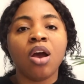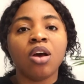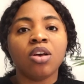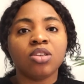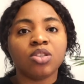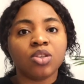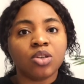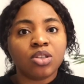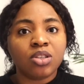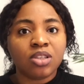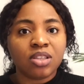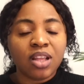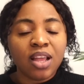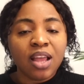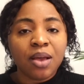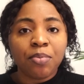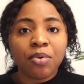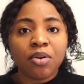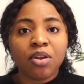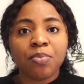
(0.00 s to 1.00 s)
So today
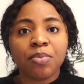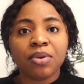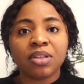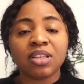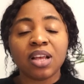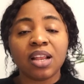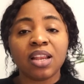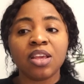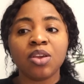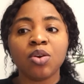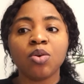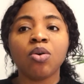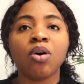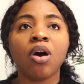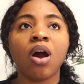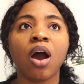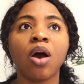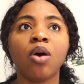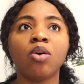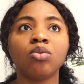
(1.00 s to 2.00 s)
I'm going to be telling you
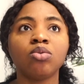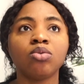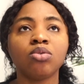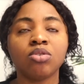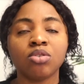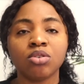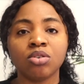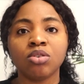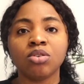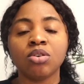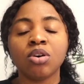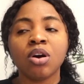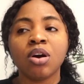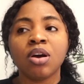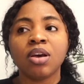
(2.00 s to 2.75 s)
how to